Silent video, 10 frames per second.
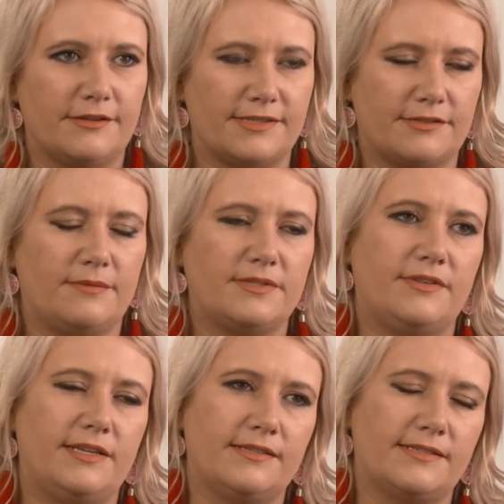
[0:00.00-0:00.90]
And can you
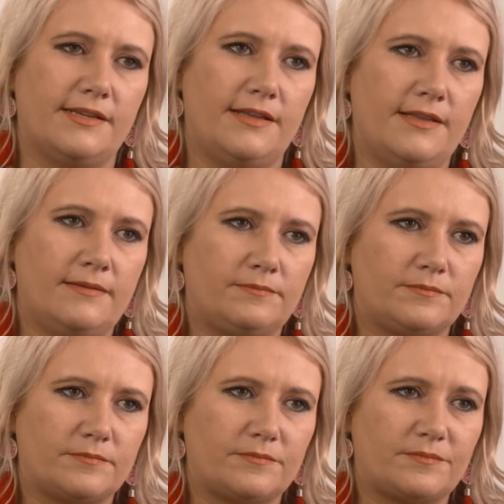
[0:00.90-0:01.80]
give me an
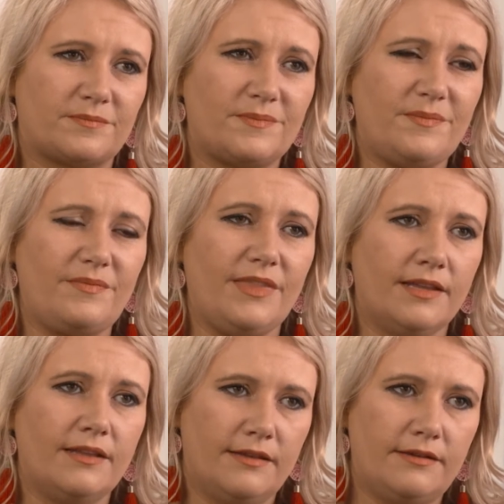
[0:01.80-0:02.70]
example of that, of somebody